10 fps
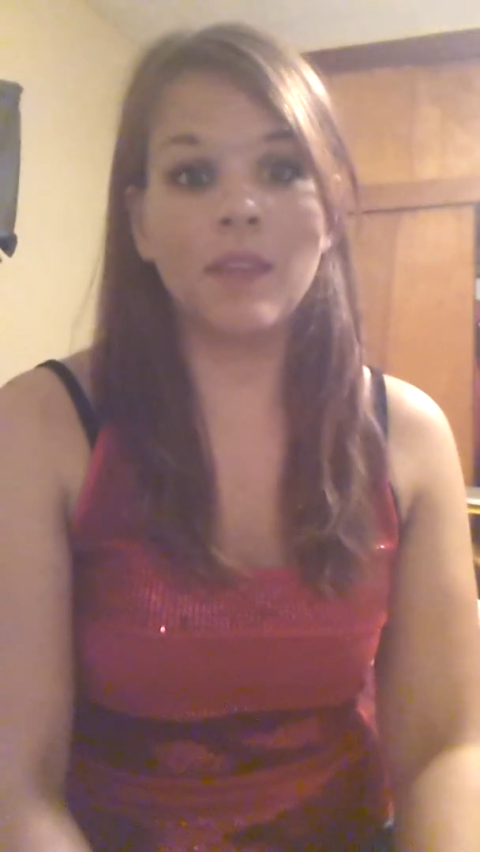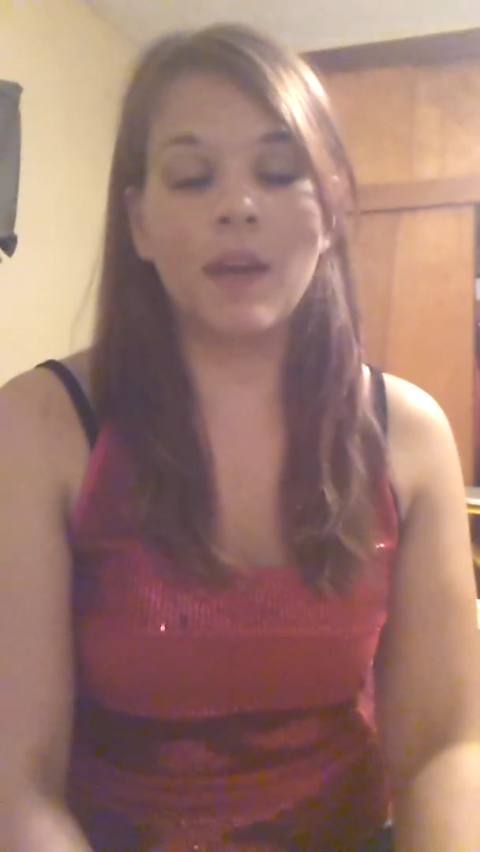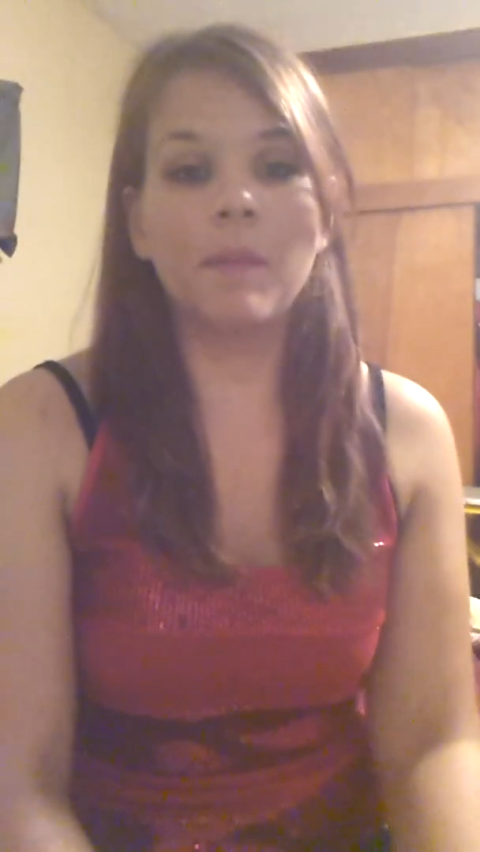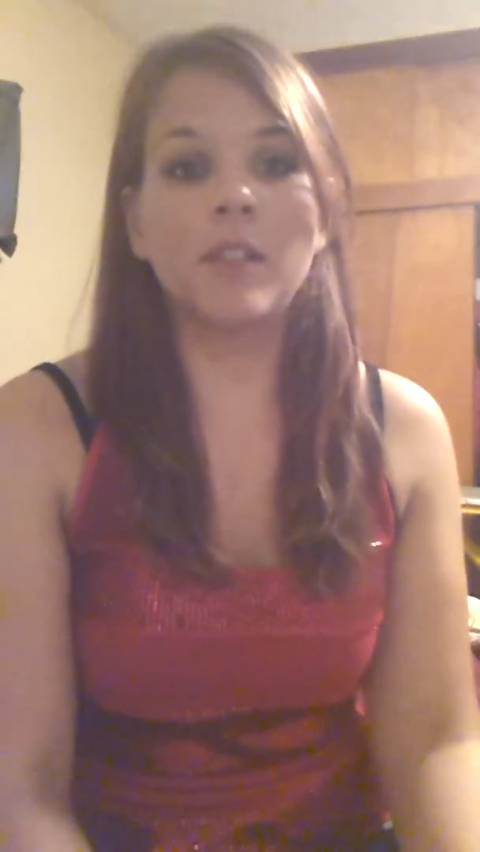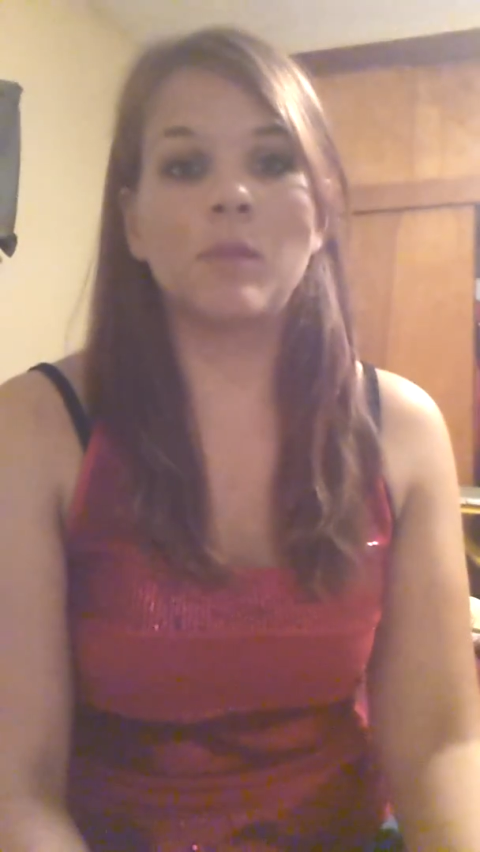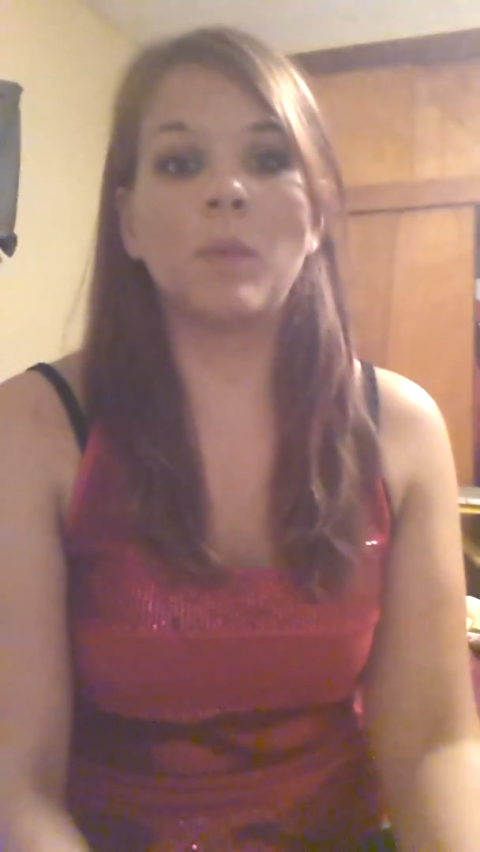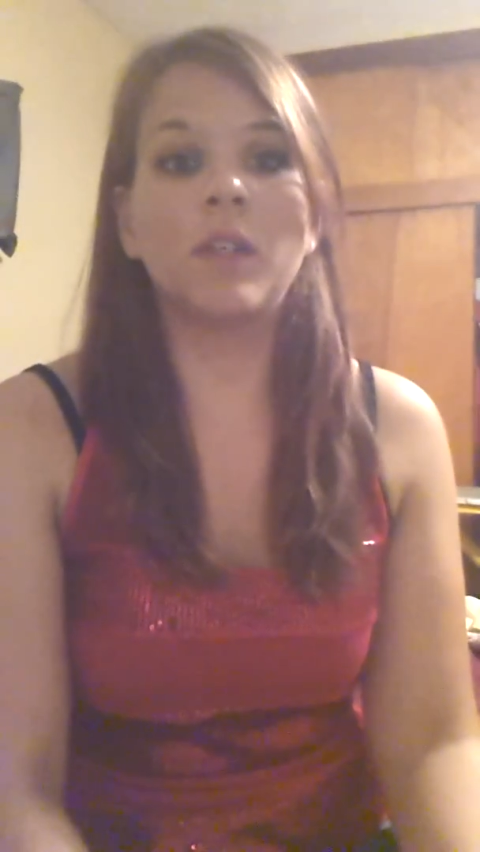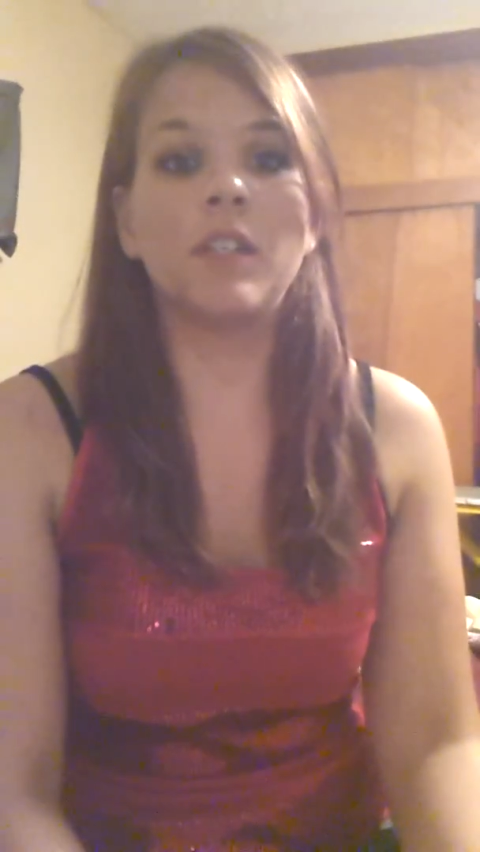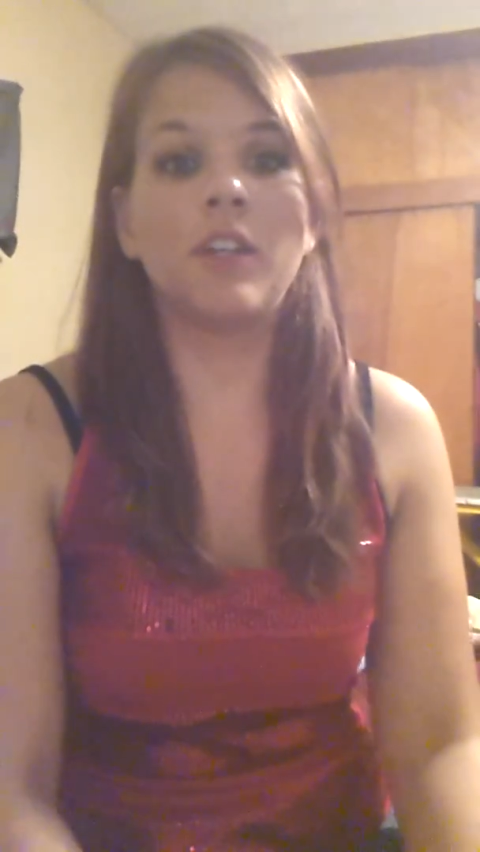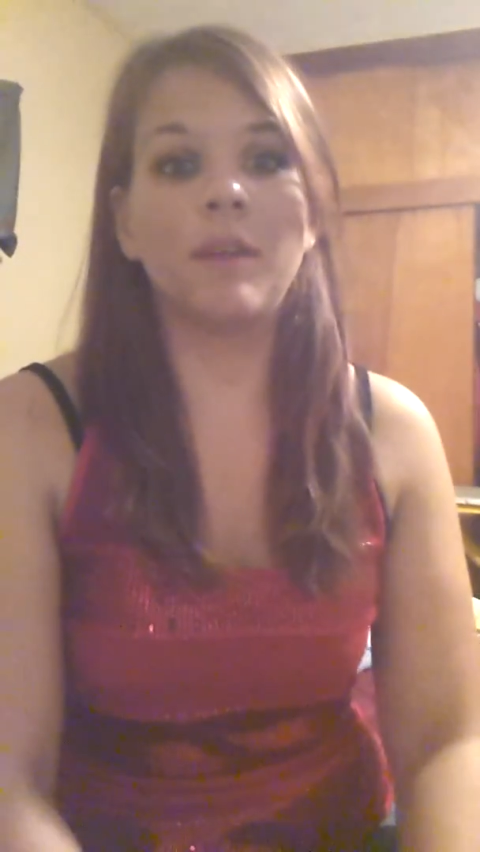that much
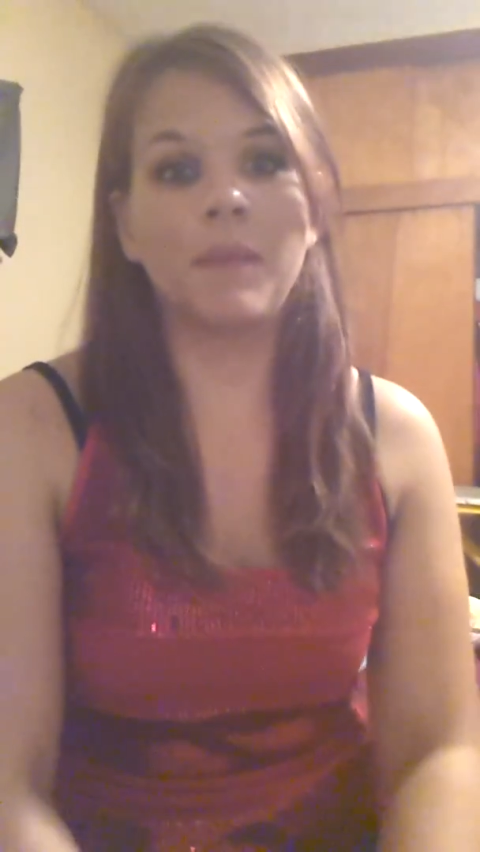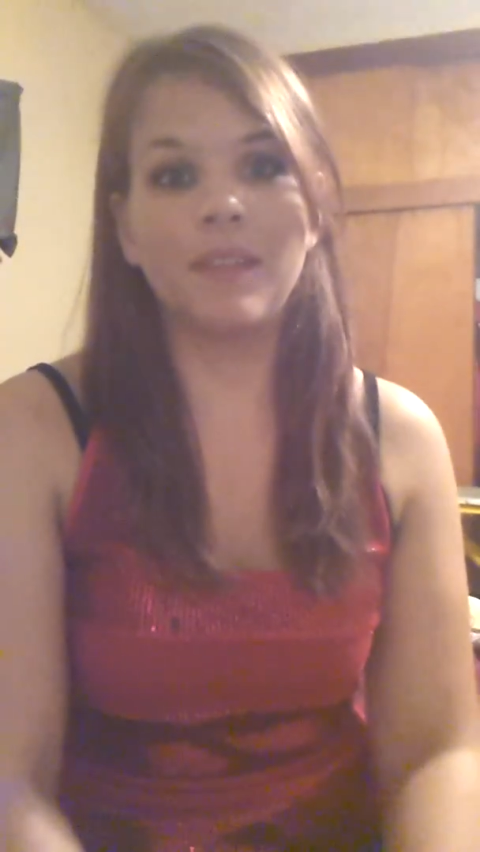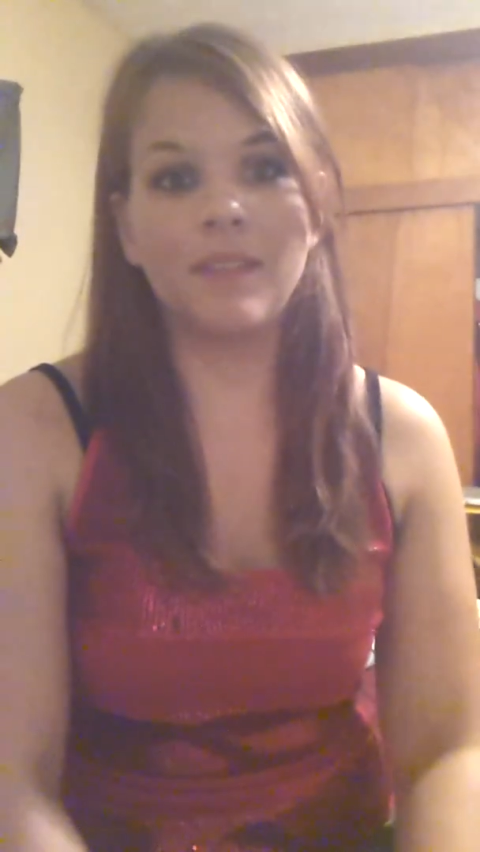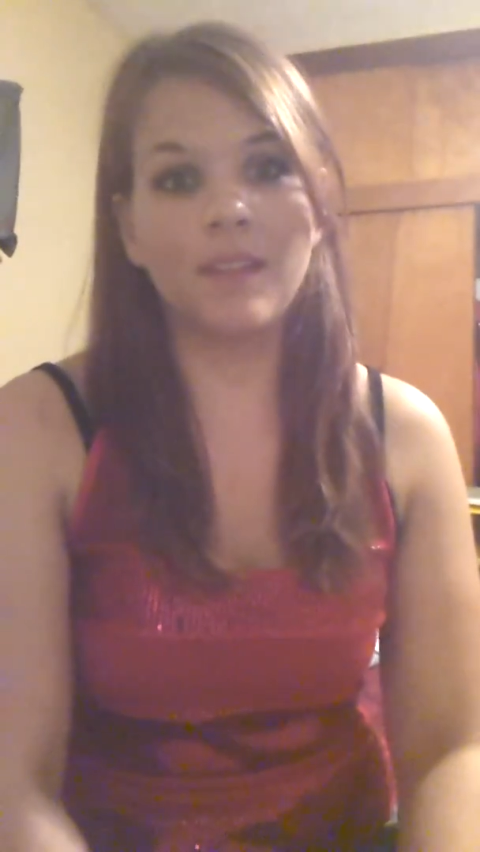more determined